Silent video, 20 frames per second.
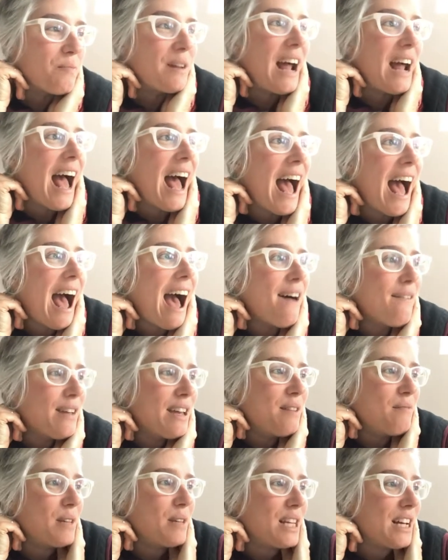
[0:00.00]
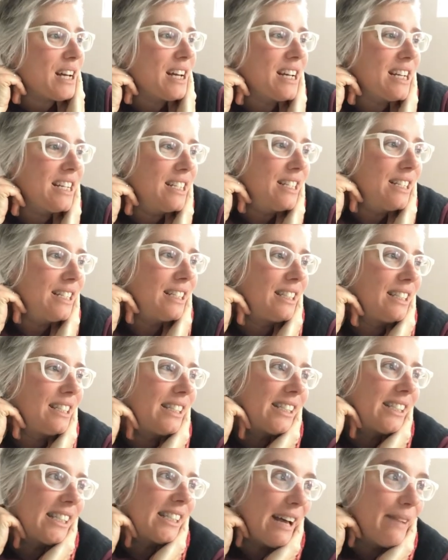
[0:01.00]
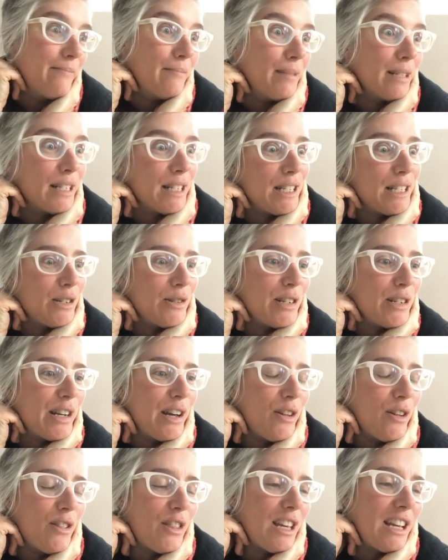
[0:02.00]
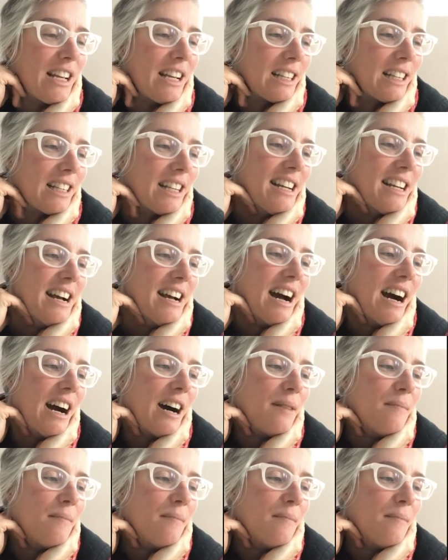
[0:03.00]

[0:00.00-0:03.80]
but I haven't because I'm busy doing other things. At